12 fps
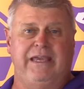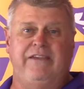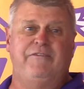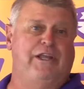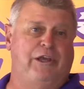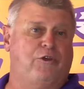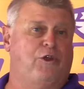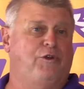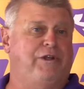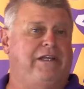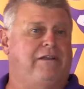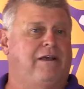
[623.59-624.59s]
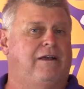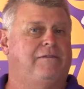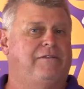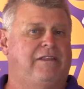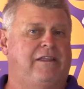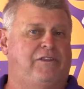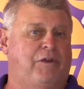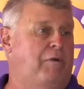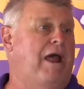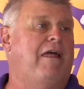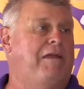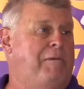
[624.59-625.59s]
even including the
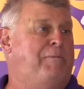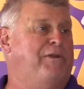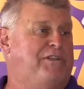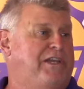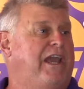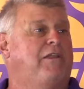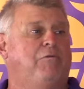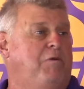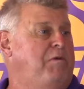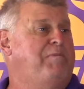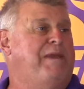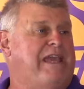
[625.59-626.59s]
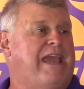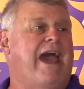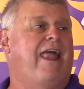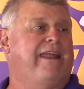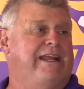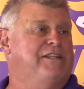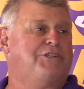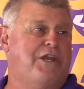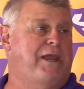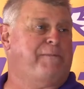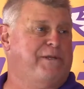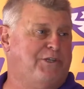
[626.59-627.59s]
rally we put together when we beat Cali in the
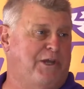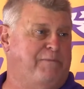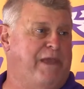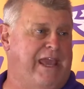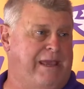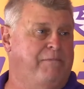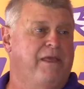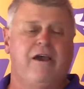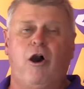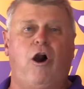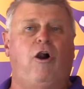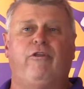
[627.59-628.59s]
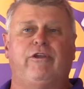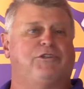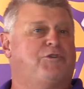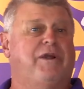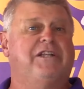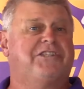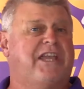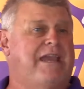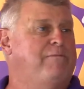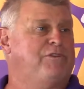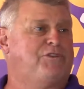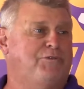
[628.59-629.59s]
championship game. All of those runs
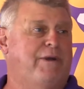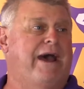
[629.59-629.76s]
came with 2